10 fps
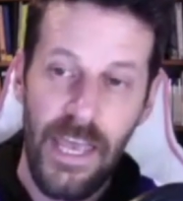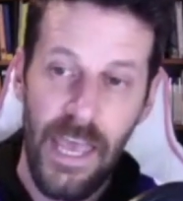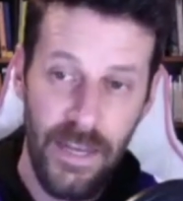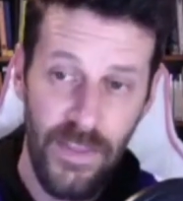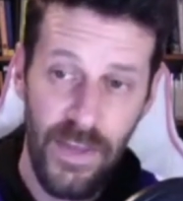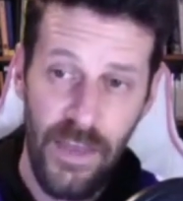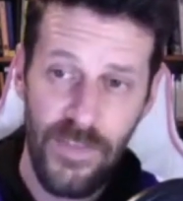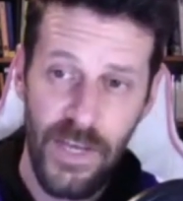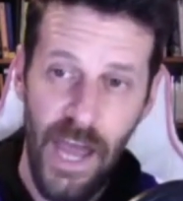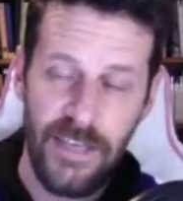And the, if
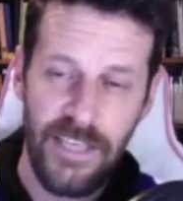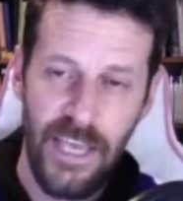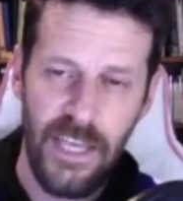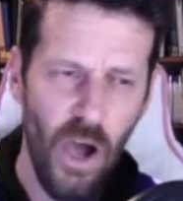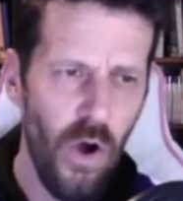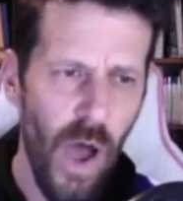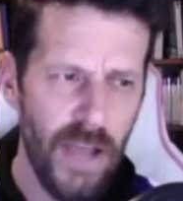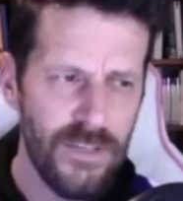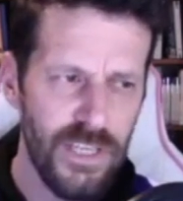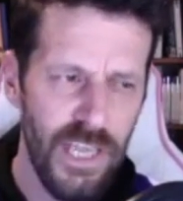the guy's like, oh,
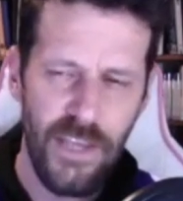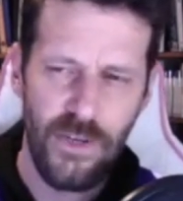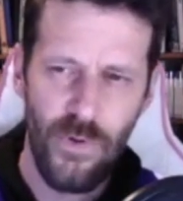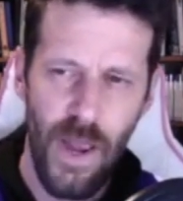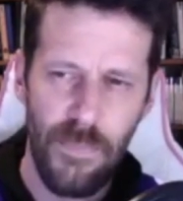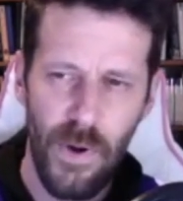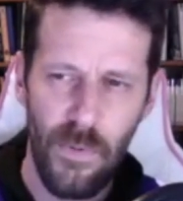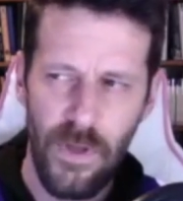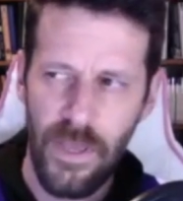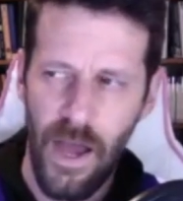actually, yeah, you're right.
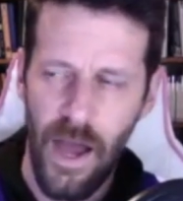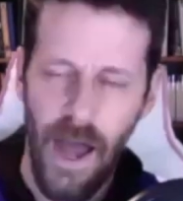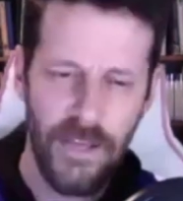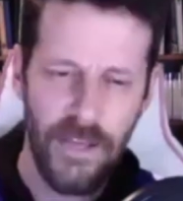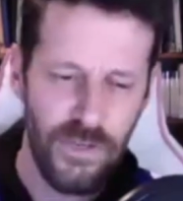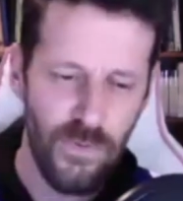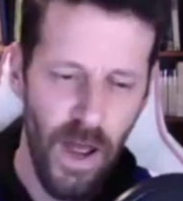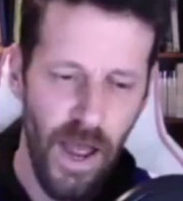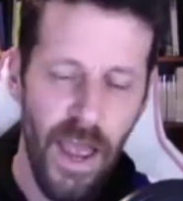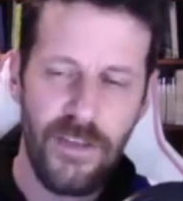Purple, I actually,
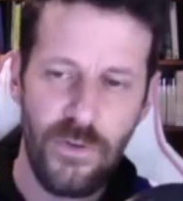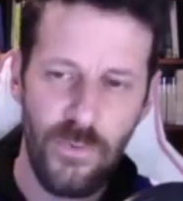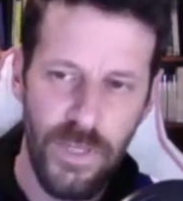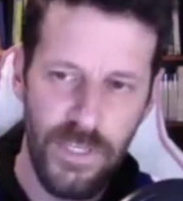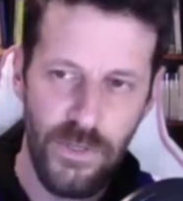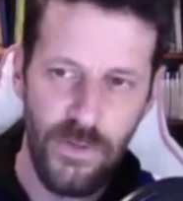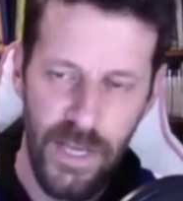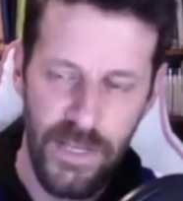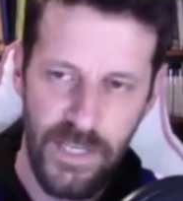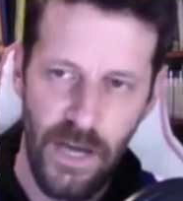I actually really do
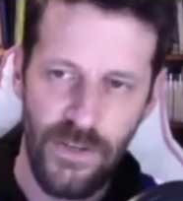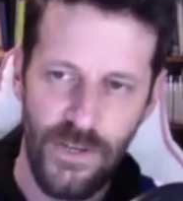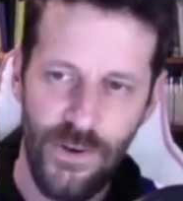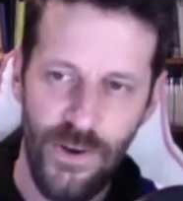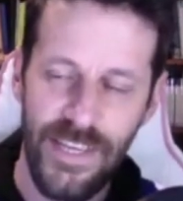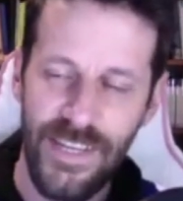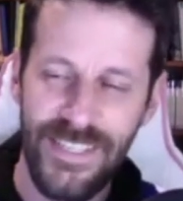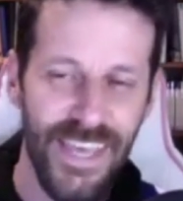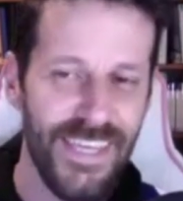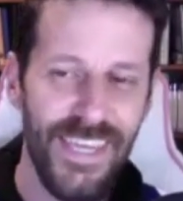like the color green.
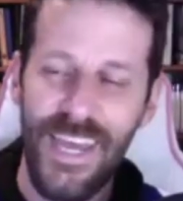It's like